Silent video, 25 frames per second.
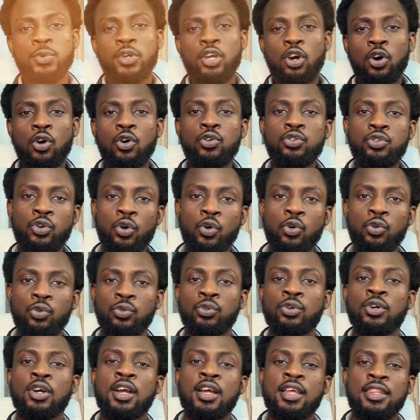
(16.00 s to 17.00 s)
we all know,
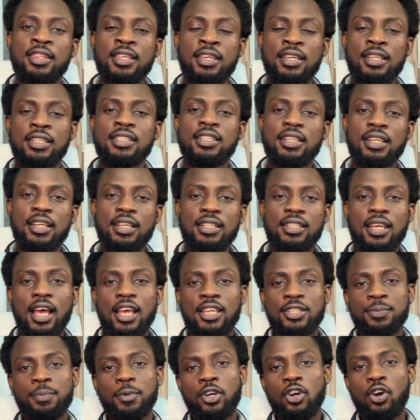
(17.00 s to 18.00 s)
the internet
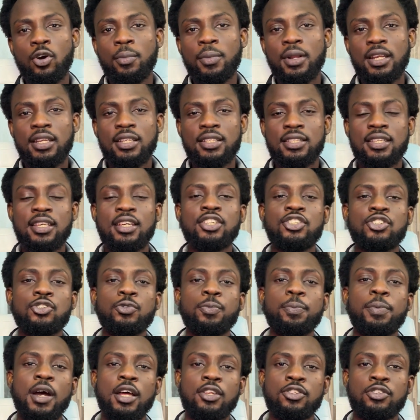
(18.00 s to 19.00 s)
has become an essential
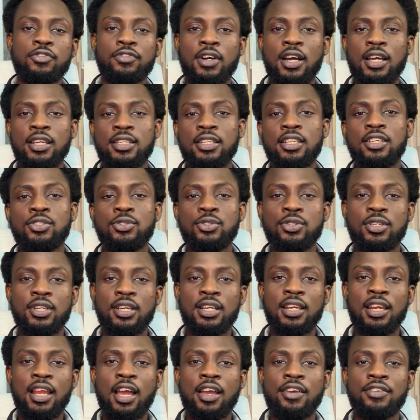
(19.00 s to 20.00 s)
part of our day-to-day
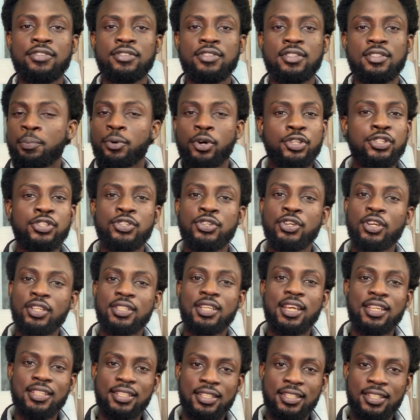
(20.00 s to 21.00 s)
-day lives, but not
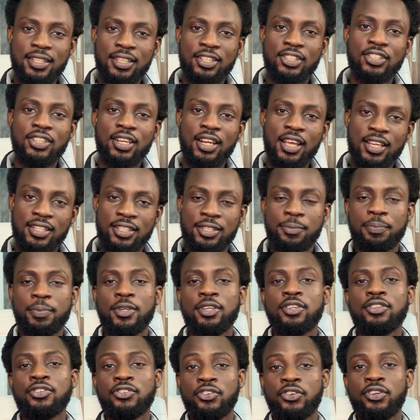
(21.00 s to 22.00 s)
as essential as the
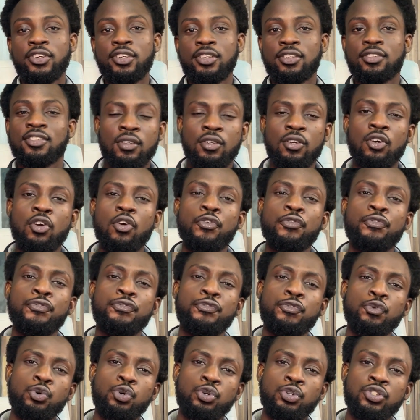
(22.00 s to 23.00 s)
big three.
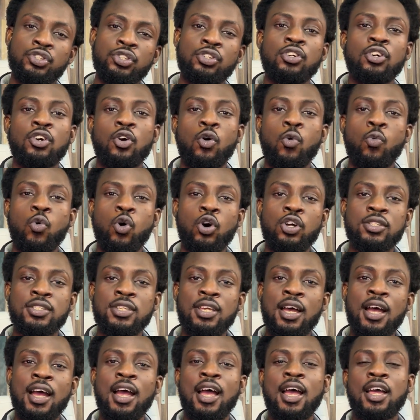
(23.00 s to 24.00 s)
Food,
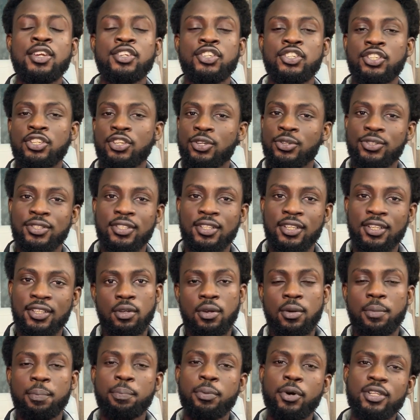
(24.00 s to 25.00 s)
water and shelter.
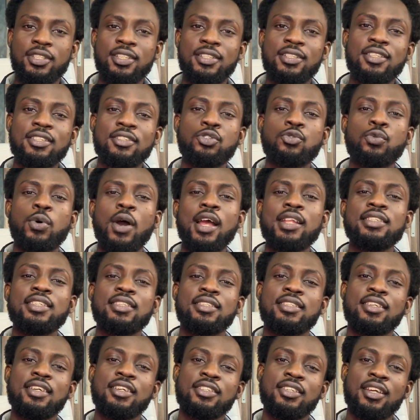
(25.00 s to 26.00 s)
But it is quite
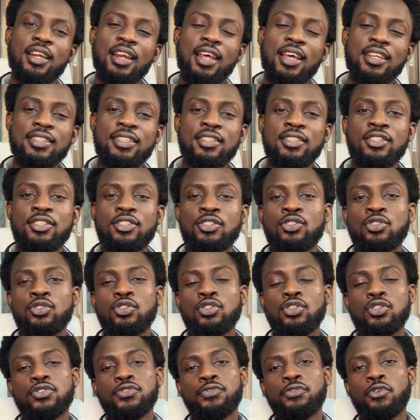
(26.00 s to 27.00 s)
essential as it is
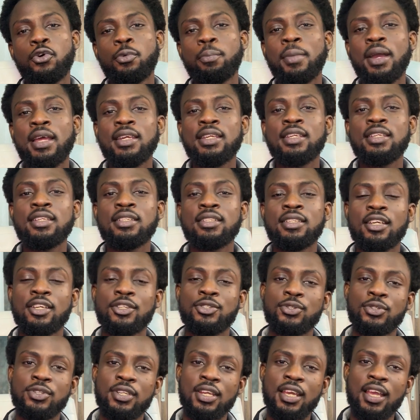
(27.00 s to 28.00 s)
used for many day
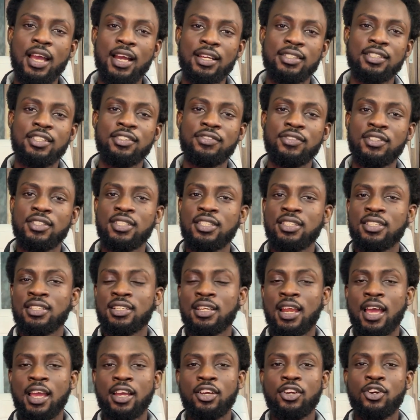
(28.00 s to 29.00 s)
to -day activities
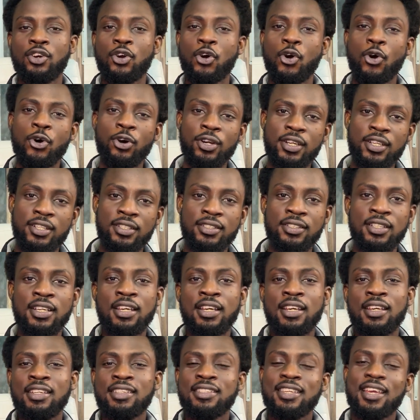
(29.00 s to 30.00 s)
like calling,
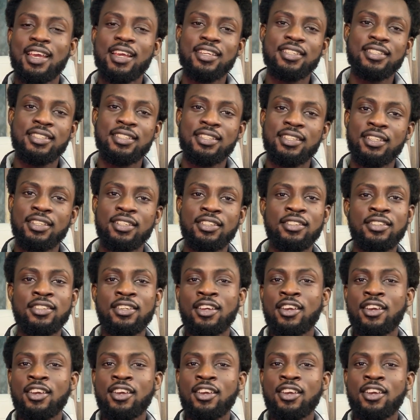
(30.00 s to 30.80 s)
texting,